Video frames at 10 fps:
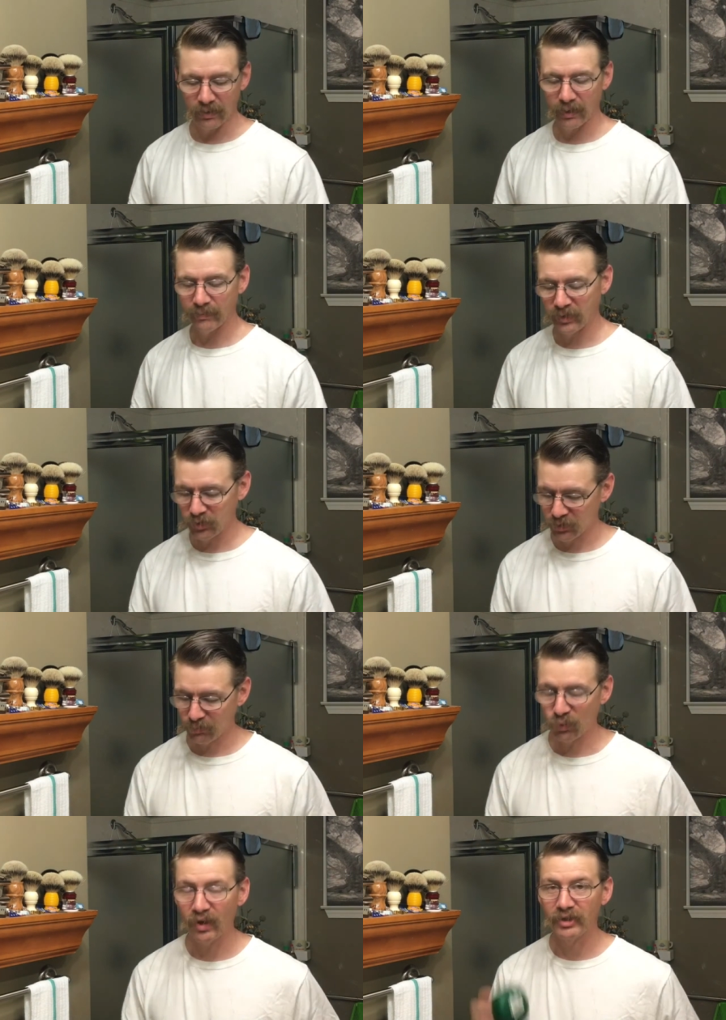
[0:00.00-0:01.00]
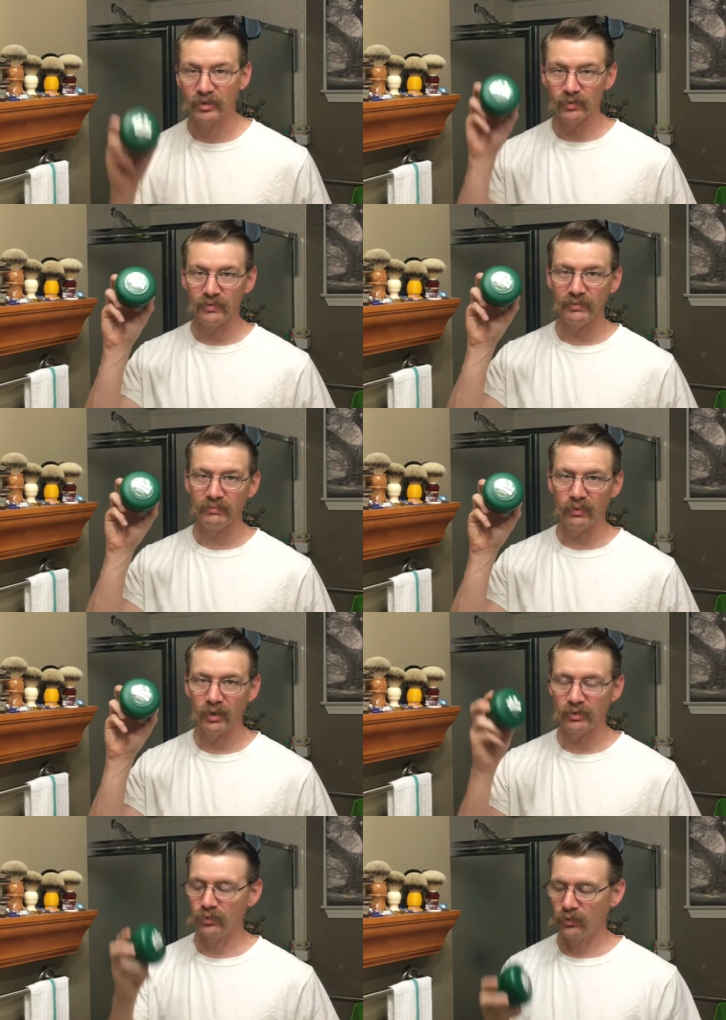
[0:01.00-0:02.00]
I've been using Proraso
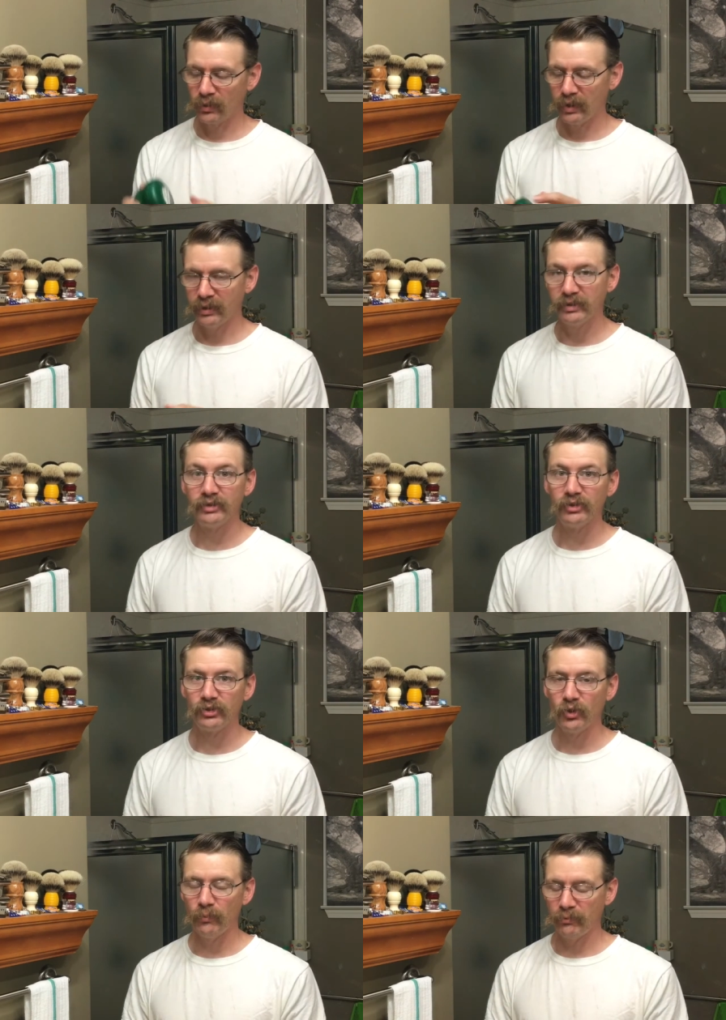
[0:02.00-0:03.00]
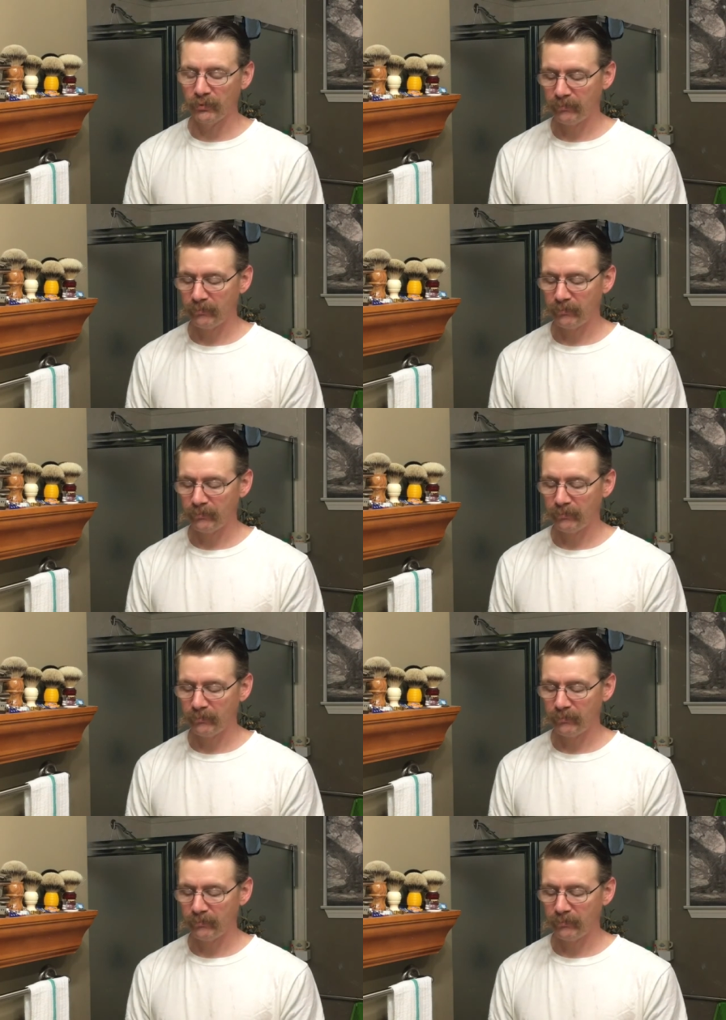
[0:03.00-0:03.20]
Green. This soap.